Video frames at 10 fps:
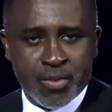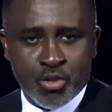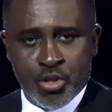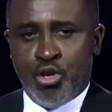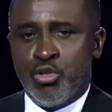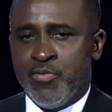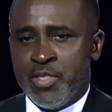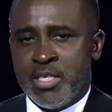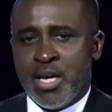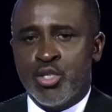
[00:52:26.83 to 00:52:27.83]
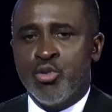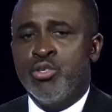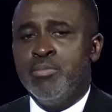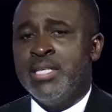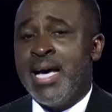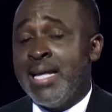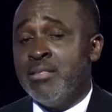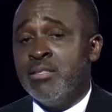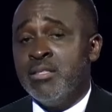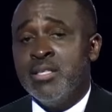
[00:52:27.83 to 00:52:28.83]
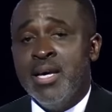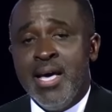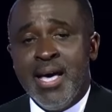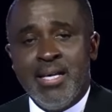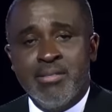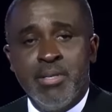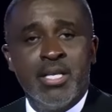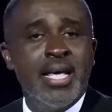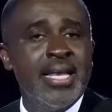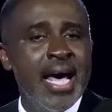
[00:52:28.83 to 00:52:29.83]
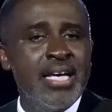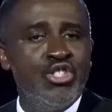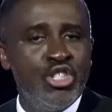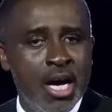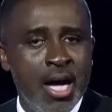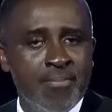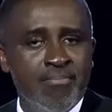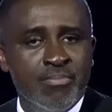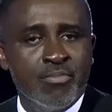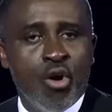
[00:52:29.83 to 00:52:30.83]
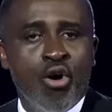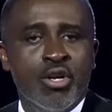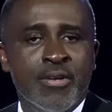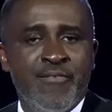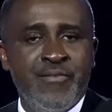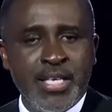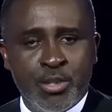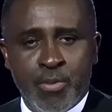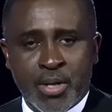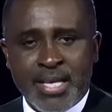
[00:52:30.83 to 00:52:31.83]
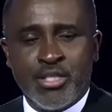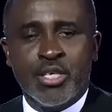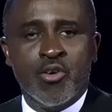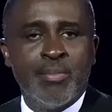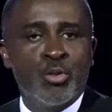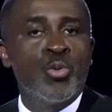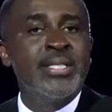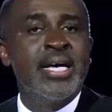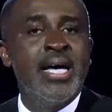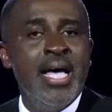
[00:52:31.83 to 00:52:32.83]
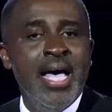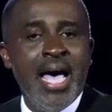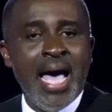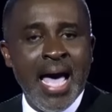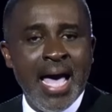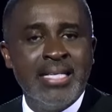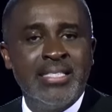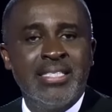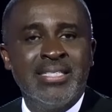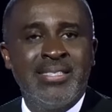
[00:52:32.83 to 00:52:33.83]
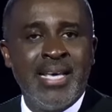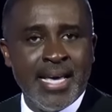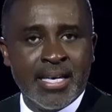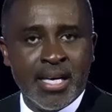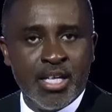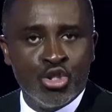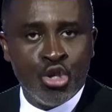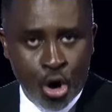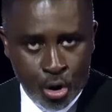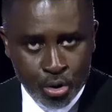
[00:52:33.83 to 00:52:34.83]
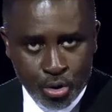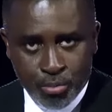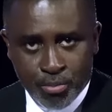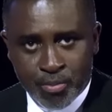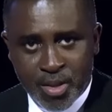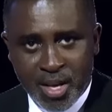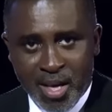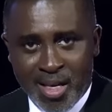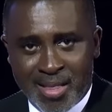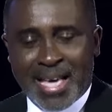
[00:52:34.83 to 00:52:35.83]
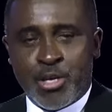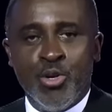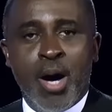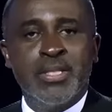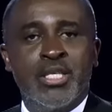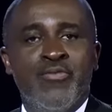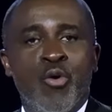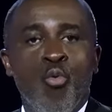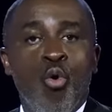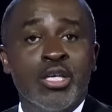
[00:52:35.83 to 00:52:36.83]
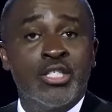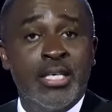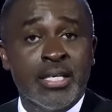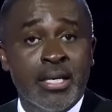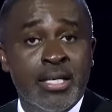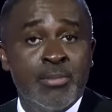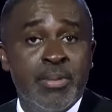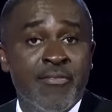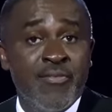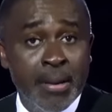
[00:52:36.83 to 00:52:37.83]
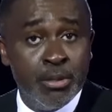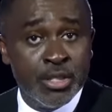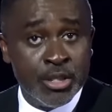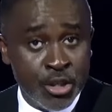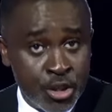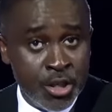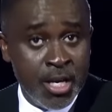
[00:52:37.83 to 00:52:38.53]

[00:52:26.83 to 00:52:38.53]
You can also visit our social media handles at Millionaire Naija on Facebook, Instagram, Twitter, and TikTok. Thank you enormously for watching. It's been a fabulous edition.